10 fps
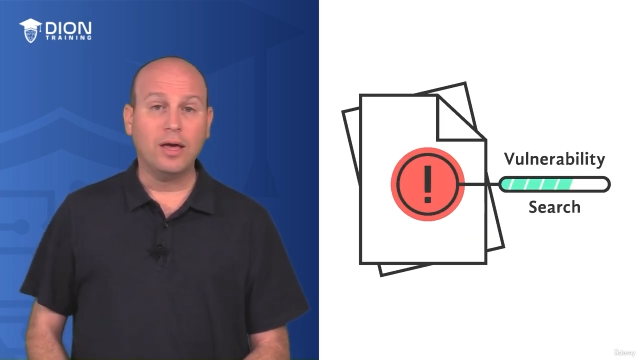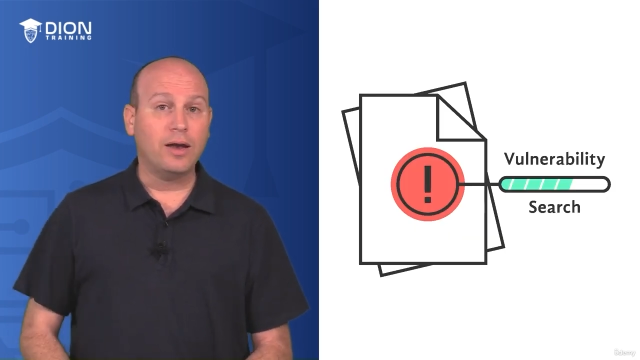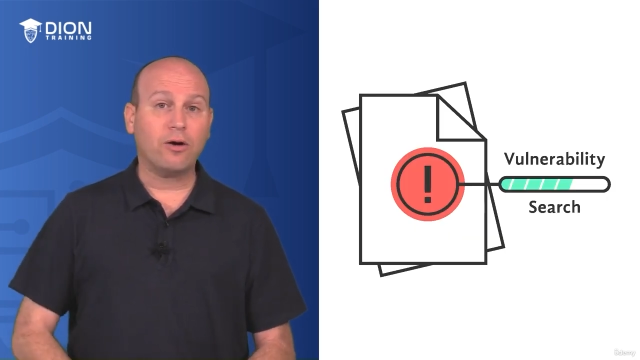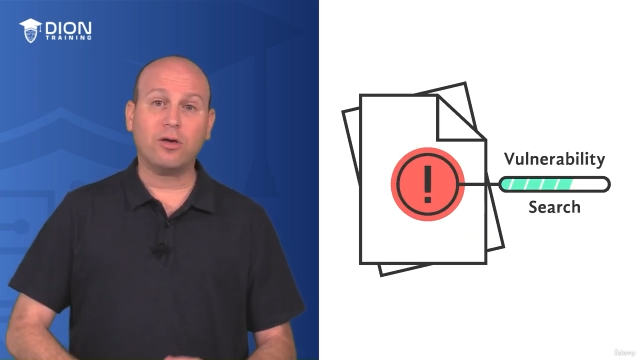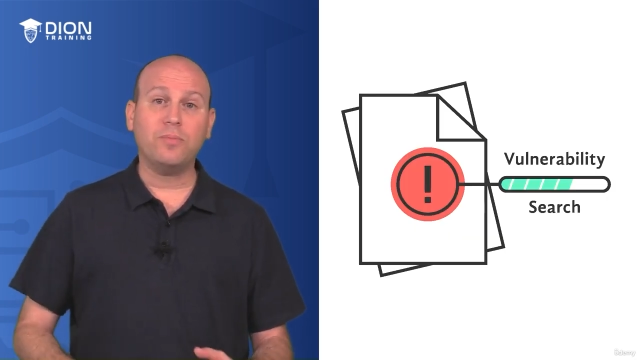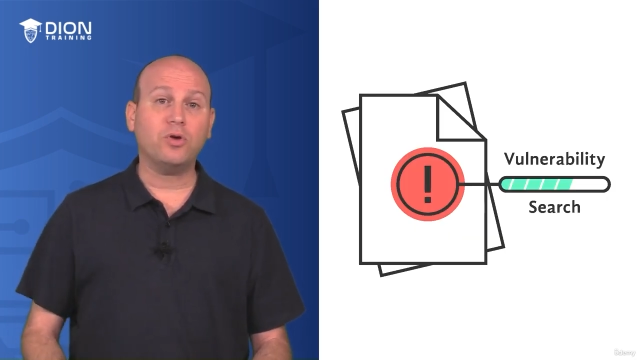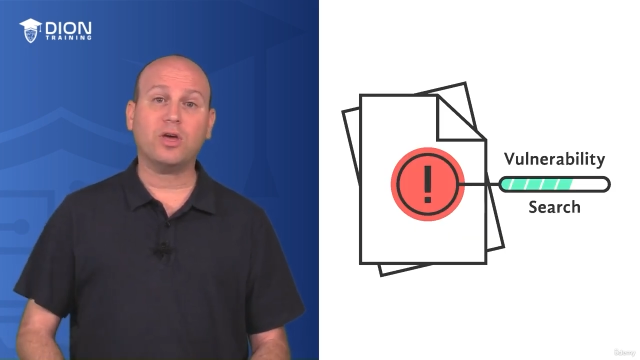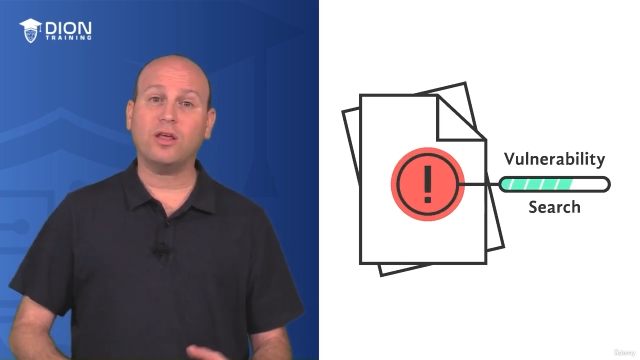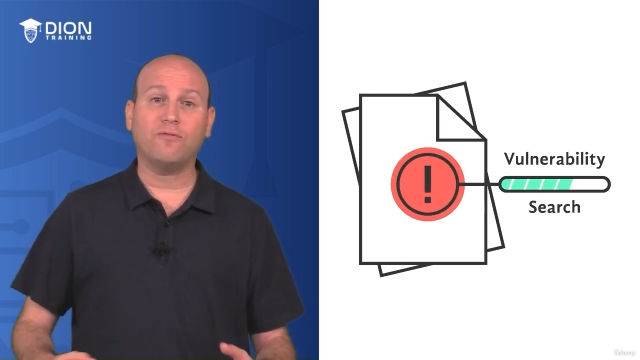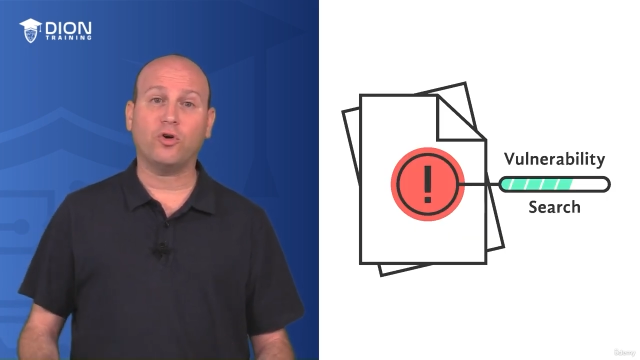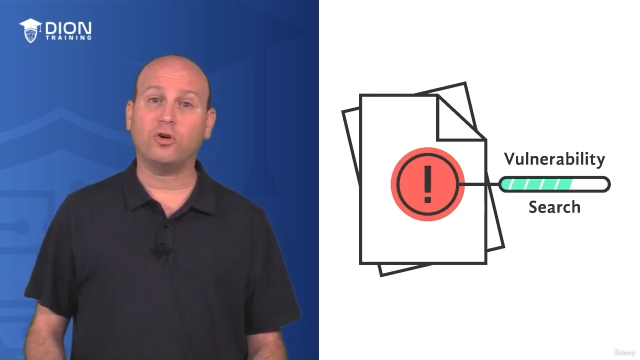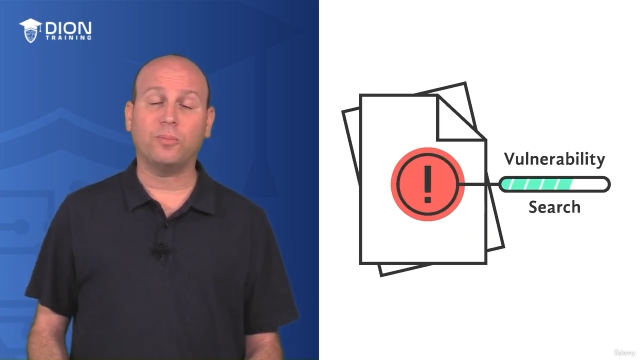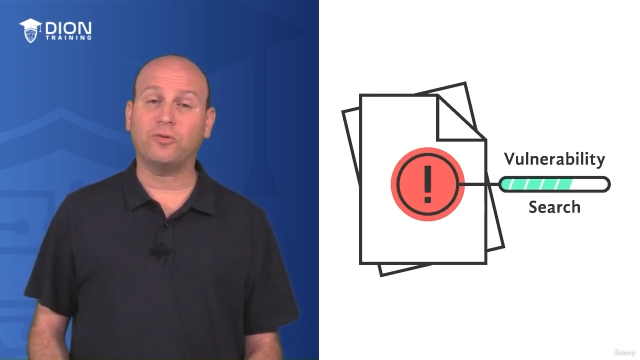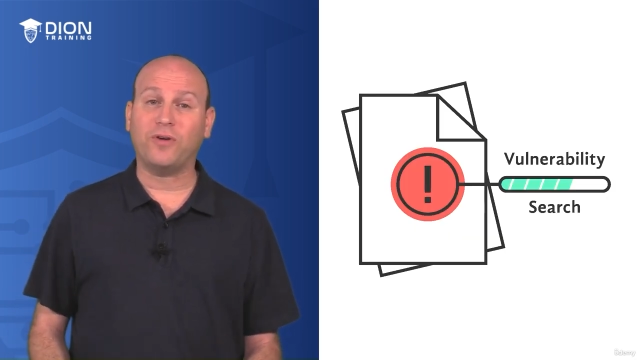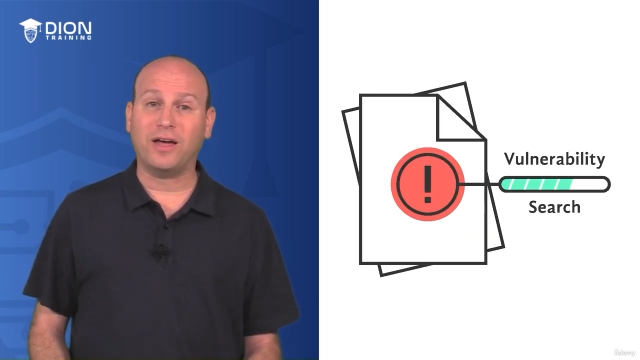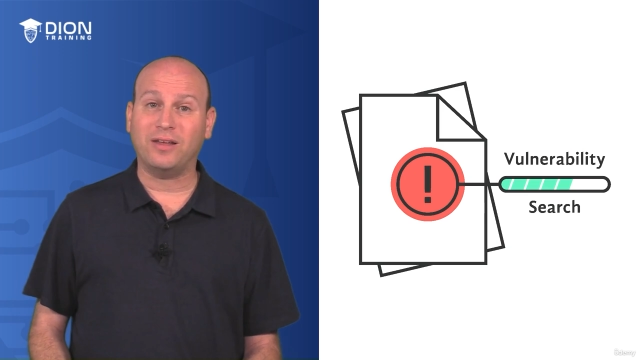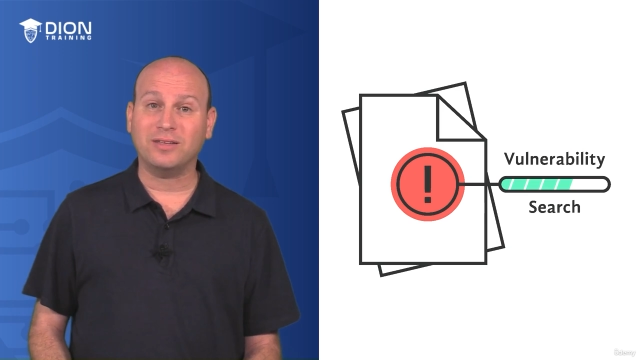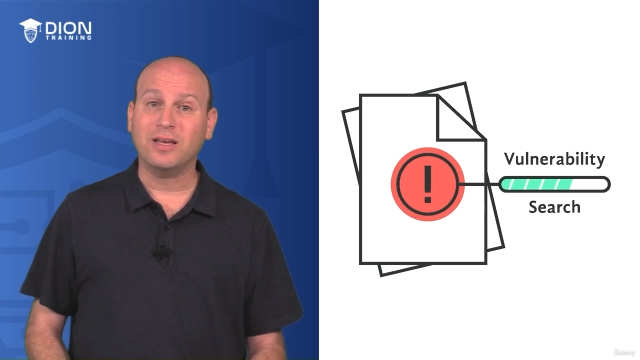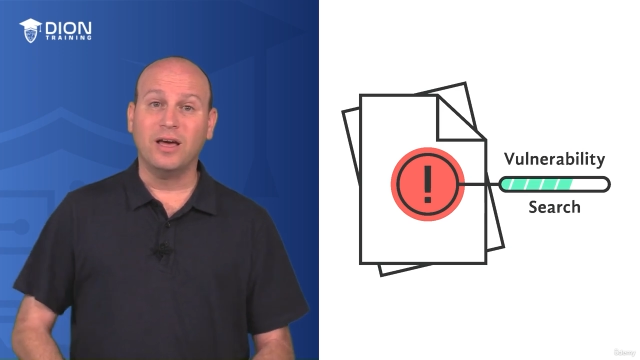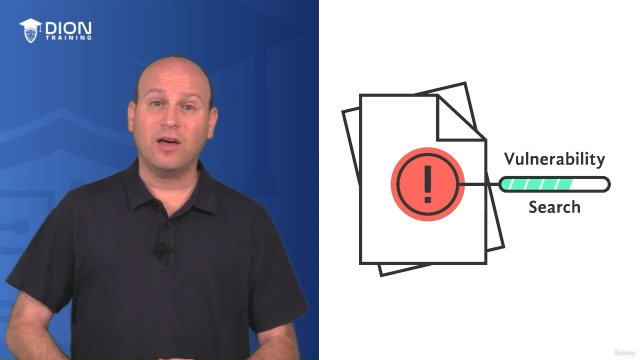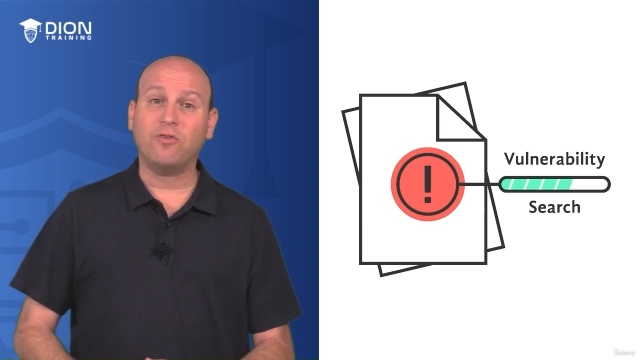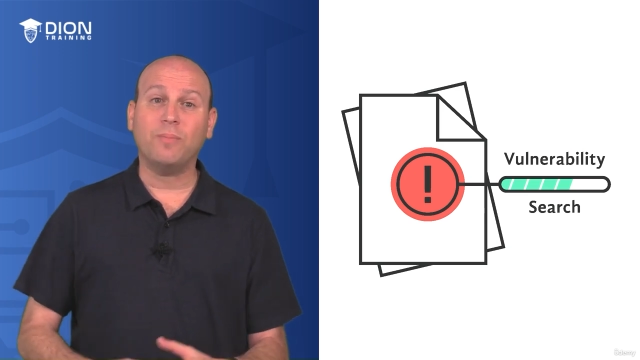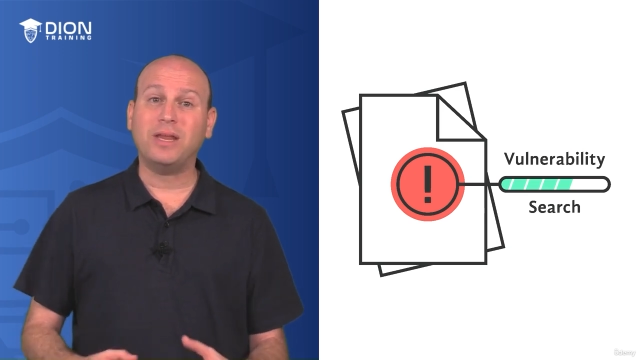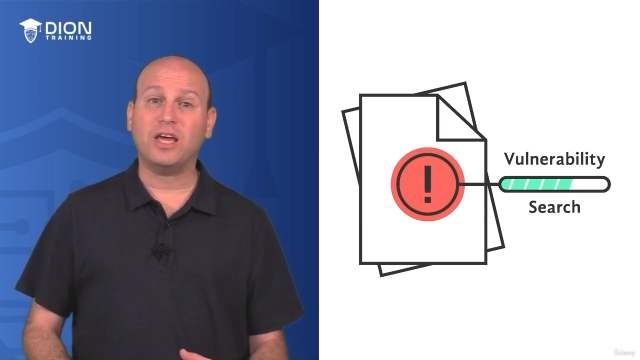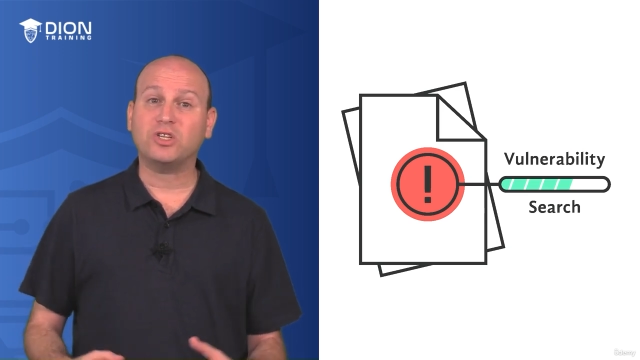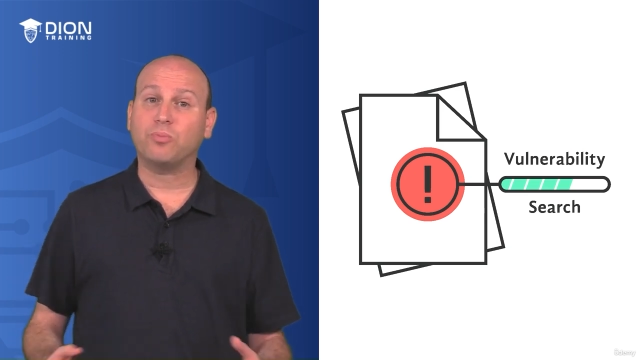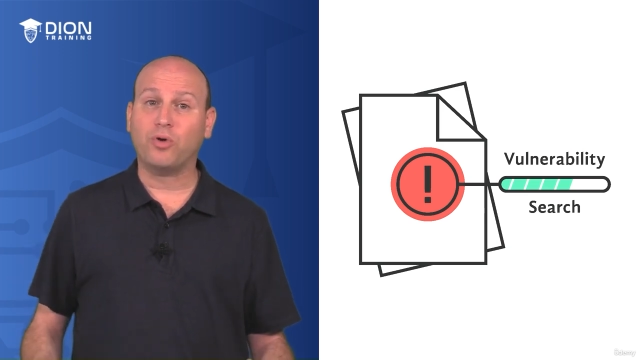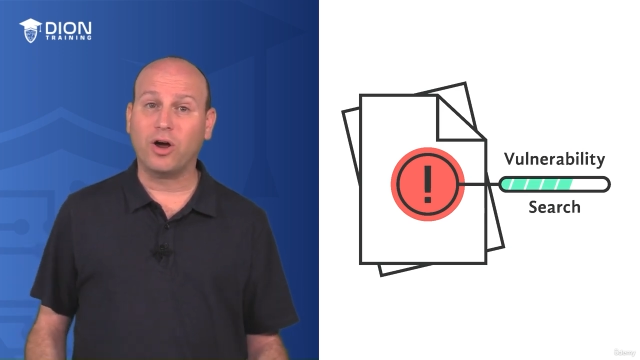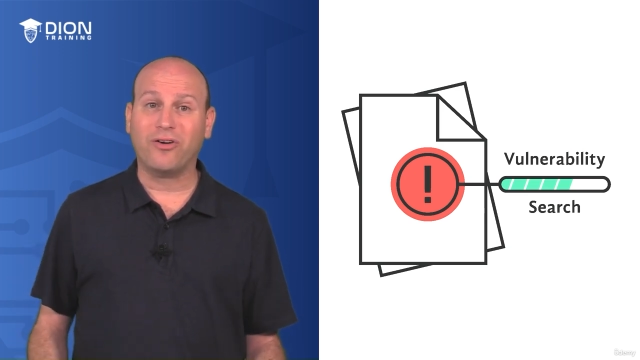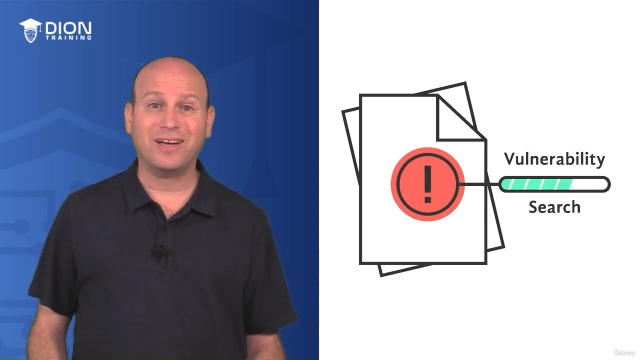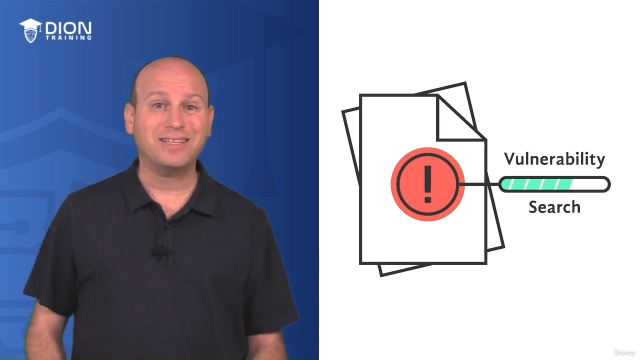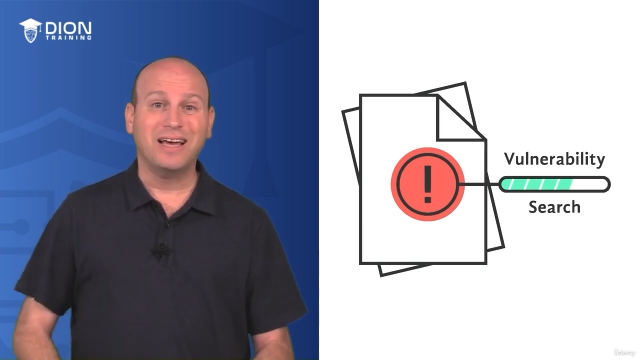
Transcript: Now, communicating vulnerable findings and remediation progress